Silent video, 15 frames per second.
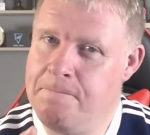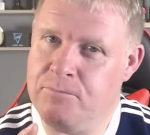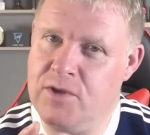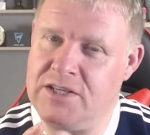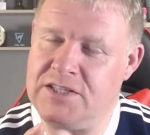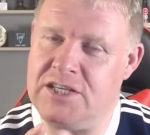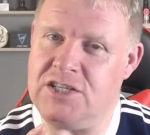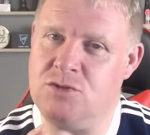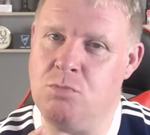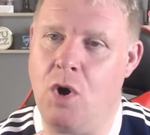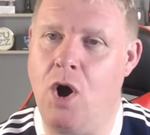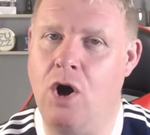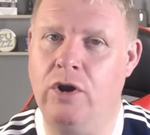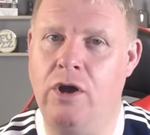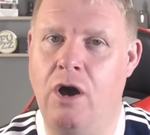This is
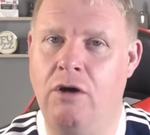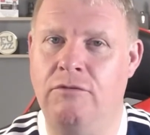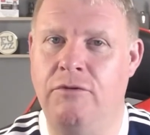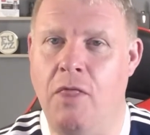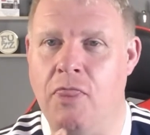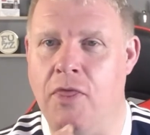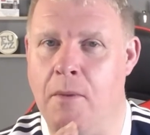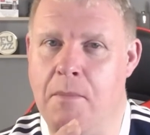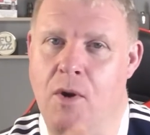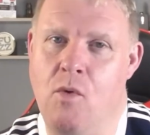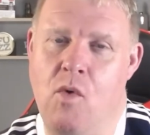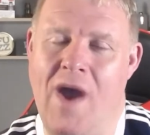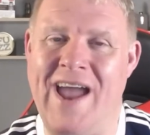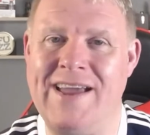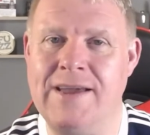more of the
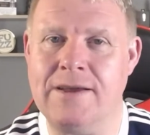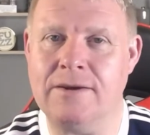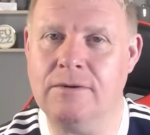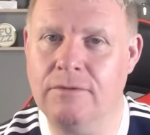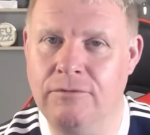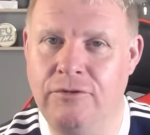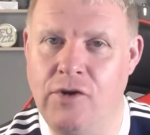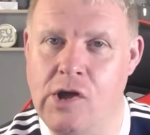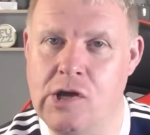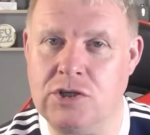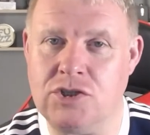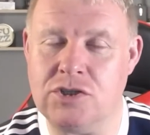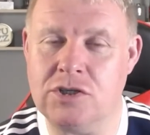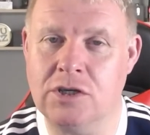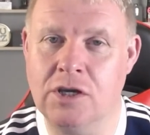meringue
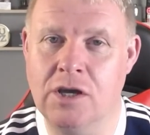first